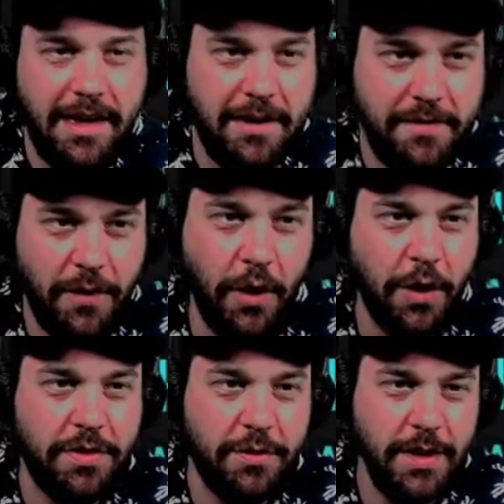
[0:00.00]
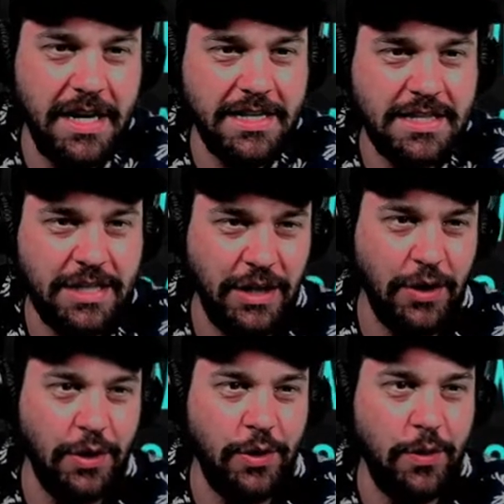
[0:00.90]
4, 3,
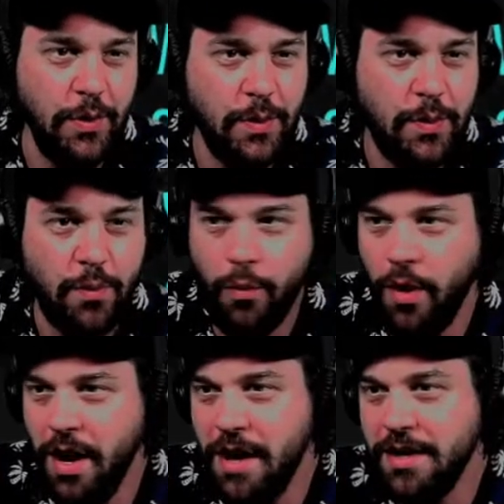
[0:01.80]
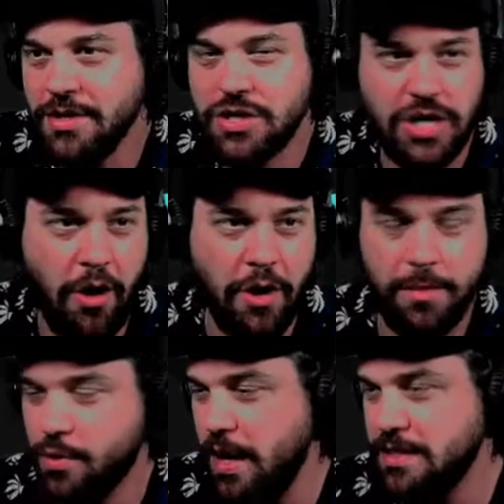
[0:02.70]
2, 1. Show him.
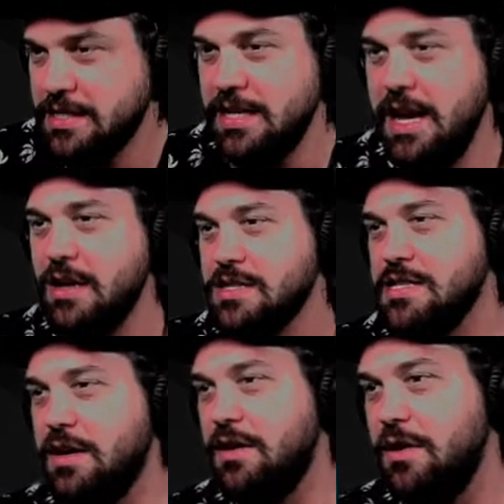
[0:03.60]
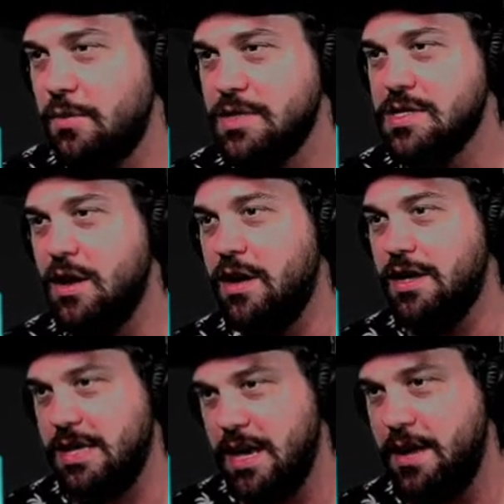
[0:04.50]
Craig T. Nelson was on
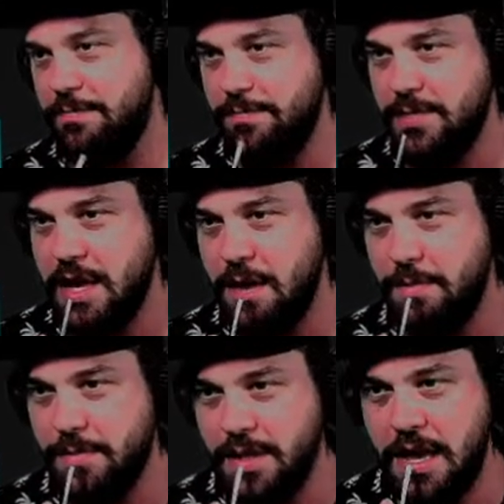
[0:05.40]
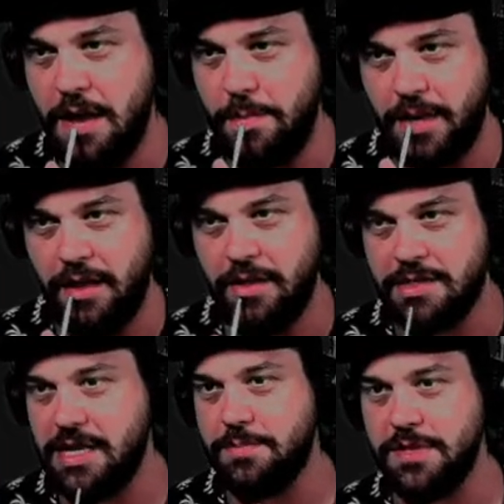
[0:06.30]
it. Yep. I'll
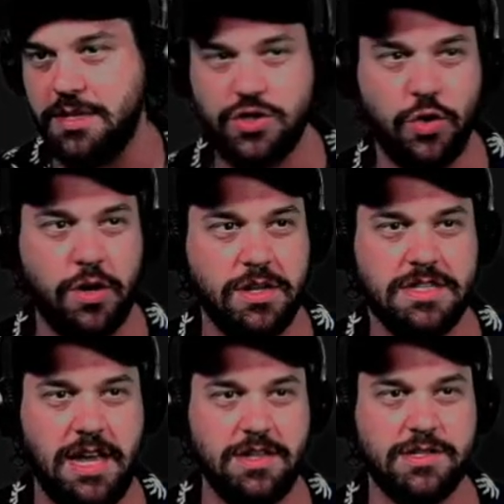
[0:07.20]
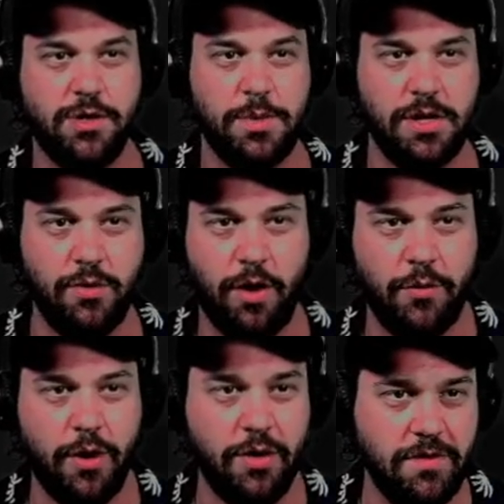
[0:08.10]
accept the shortest answer, but you all
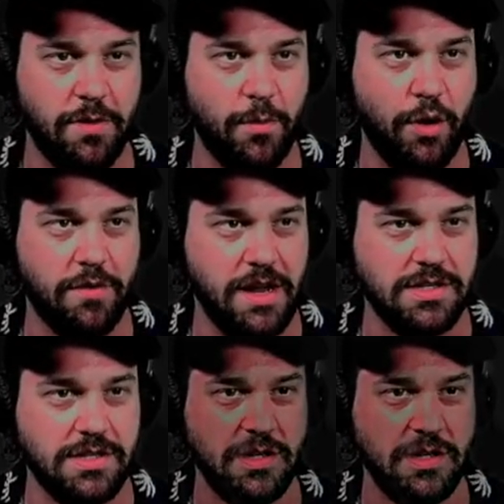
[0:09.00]
wrote even more of an answer. The